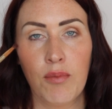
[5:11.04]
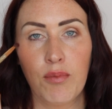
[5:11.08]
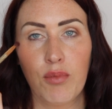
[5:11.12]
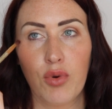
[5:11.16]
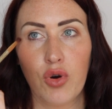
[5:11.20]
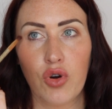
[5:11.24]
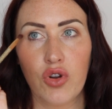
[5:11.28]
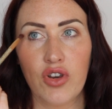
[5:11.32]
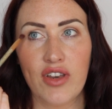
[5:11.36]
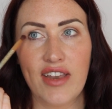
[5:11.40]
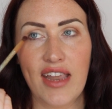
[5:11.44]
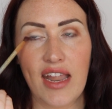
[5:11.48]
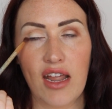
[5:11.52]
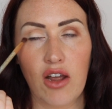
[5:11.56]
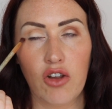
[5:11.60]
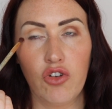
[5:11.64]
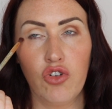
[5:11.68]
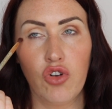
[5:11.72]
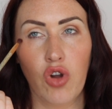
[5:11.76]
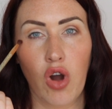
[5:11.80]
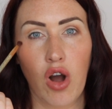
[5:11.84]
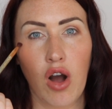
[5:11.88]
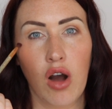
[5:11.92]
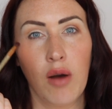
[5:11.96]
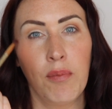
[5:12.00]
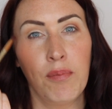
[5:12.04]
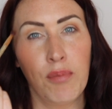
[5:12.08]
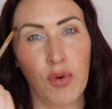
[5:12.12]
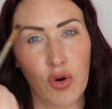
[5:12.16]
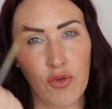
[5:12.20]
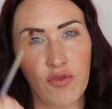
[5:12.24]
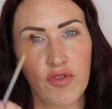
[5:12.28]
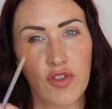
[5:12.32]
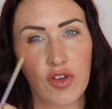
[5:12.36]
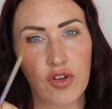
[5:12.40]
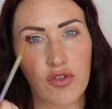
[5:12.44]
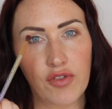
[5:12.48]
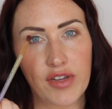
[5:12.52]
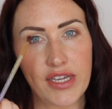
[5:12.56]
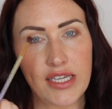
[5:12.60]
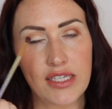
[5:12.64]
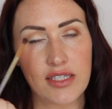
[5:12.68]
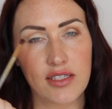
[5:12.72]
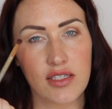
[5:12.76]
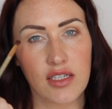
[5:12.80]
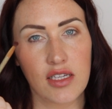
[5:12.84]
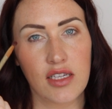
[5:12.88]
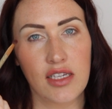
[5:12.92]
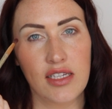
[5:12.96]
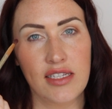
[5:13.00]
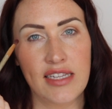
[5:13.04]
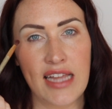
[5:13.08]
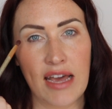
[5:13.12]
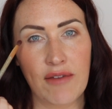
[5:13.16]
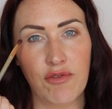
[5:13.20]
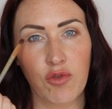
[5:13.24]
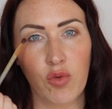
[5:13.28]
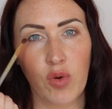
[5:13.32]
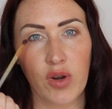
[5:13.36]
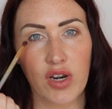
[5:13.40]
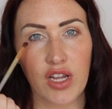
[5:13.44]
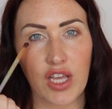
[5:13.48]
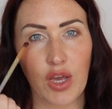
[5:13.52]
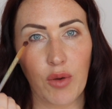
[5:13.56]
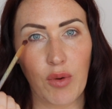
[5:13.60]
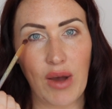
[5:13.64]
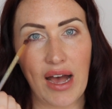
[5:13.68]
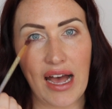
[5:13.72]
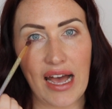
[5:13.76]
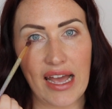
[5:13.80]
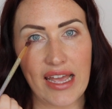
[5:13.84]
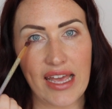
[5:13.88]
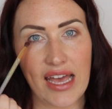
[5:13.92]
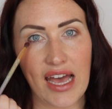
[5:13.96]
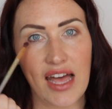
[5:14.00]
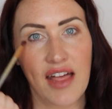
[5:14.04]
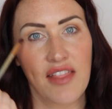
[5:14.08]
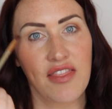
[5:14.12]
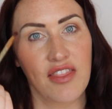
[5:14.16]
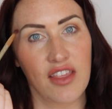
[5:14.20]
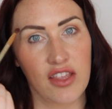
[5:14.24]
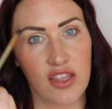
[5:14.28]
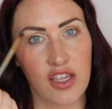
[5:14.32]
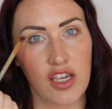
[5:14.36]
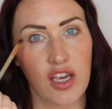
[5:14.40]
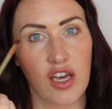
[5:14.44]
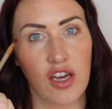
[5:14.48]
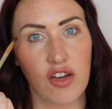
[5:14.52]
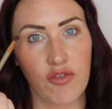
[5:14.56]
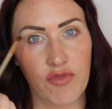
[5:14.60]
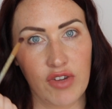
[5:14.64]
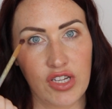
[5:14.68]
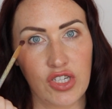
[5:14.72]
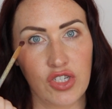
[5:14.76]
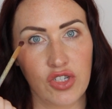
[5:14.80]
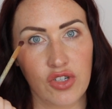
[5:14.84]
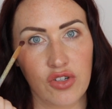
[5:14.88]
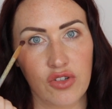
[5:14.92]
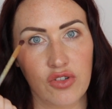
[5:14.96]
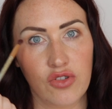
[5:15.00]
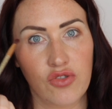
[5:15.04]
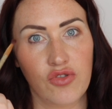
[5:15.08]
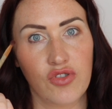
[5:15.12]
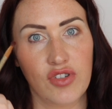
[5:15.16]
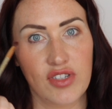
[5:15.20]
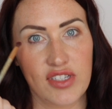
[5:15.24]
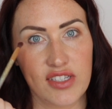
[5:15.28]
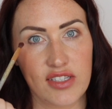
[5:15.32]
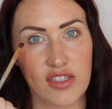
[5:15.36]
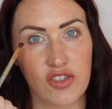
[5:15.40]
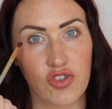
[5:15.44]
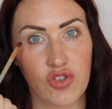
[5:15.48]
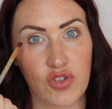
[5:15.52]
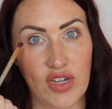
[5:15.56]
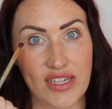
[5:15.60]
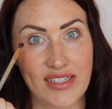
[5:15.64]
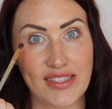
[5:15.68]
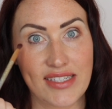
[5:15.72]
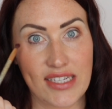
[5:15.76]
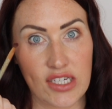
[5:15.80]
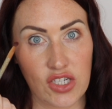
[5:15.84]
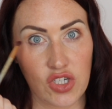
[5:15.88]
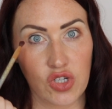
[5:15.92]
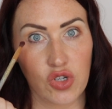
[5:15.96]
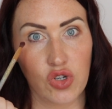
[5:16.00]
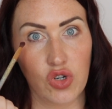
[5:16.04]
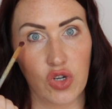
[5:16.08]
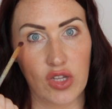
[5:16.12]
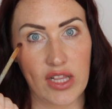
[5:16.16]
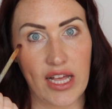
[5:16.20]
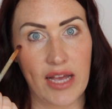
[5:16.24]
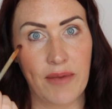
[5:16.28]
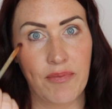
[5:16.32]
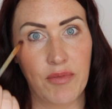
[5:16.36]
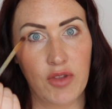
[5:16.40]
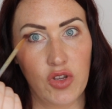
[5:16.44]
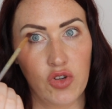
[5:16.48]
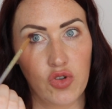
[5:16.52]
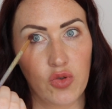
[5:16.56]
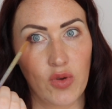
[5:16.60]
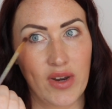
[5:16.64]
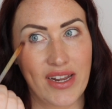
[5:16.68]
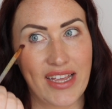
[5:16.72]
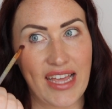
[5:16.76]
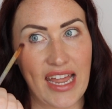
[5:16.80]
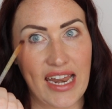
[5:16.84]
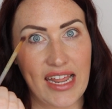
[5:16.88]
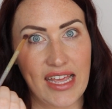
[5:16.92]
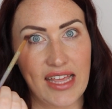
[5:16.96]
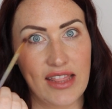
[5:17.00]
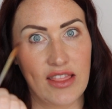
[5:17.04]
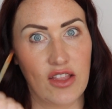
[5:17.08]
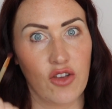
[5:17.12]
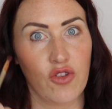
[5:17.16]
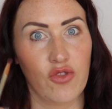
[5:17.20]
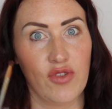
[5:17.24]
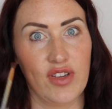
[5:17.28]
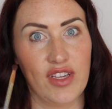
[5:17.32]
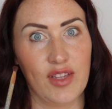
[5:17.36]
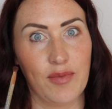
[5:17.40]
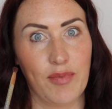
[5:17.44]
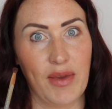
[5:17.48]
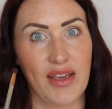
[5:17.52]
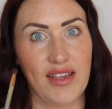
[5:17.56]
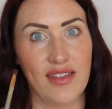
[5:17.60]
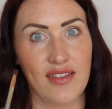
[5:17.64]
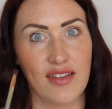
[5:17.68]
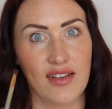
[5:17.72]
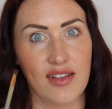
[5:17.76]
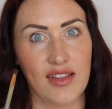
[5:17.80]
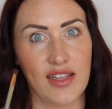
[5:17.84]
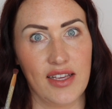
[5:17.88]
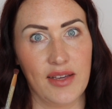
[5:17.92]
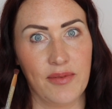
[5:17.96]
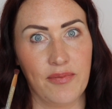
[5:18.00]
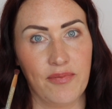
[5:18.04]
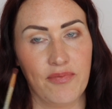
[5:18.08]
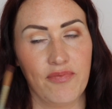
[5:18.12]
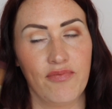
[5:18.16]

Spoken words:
but not above the crease. You never want to go higher than your original transition colour. You just want to get it in the crease basically.